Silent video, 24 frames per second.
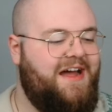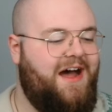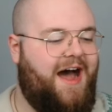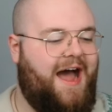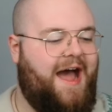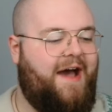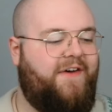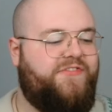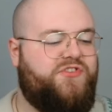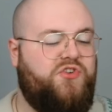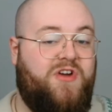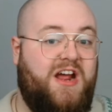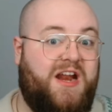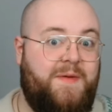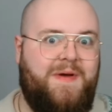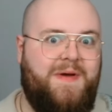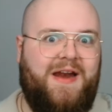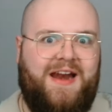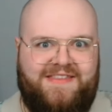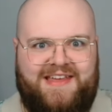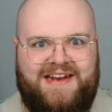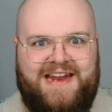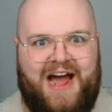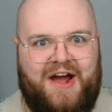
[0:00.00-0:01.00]
I have some
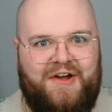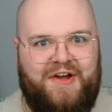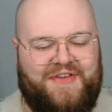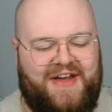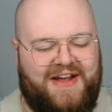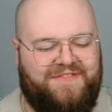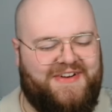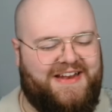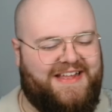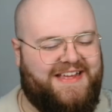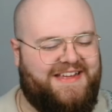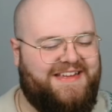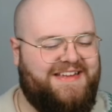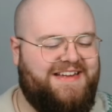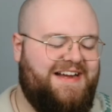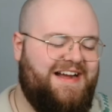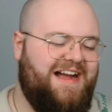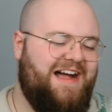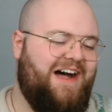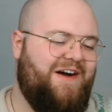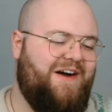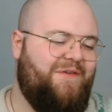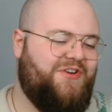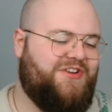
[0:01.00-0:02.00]
credibility now, thankfully,
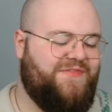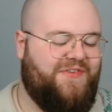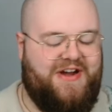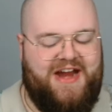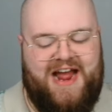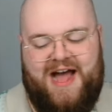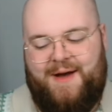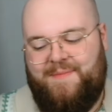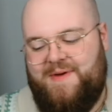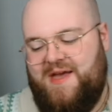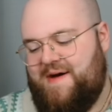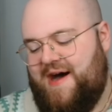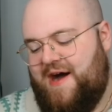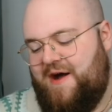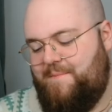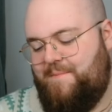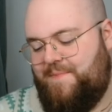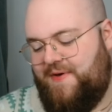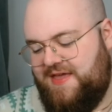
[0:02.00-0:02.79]
which I'm very happy about.